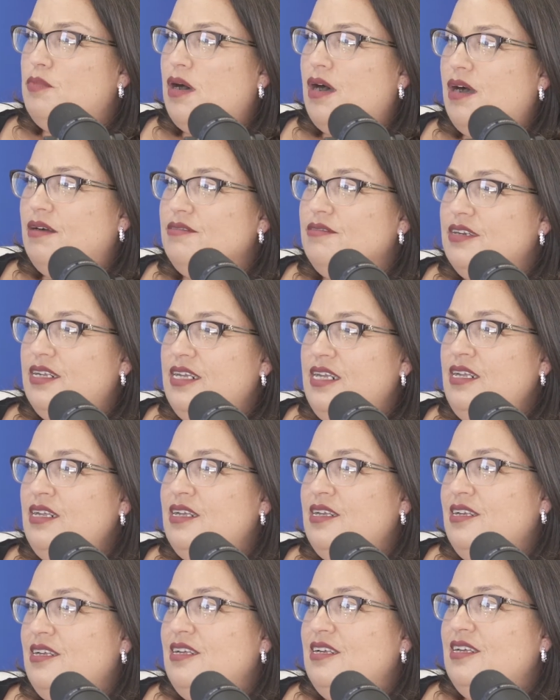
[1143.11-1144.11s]
poverty
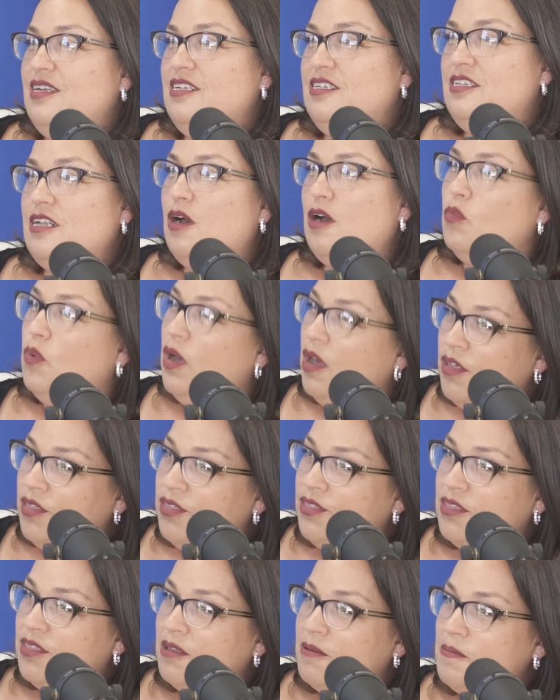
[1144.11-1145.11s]
is not
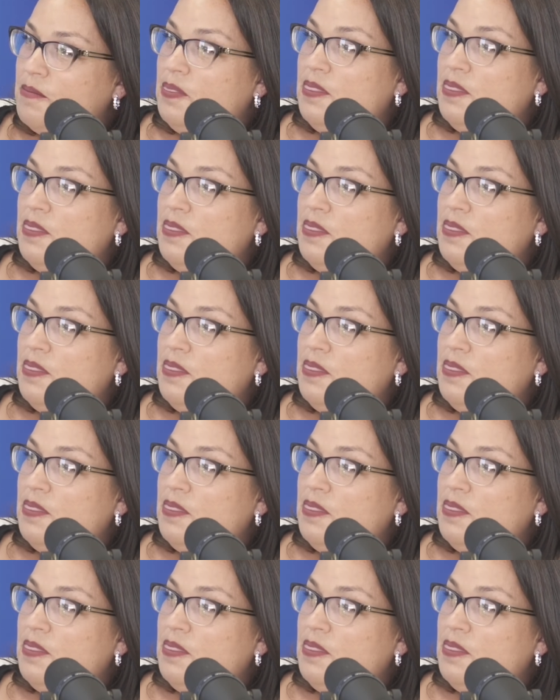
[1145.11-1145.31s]
wealth,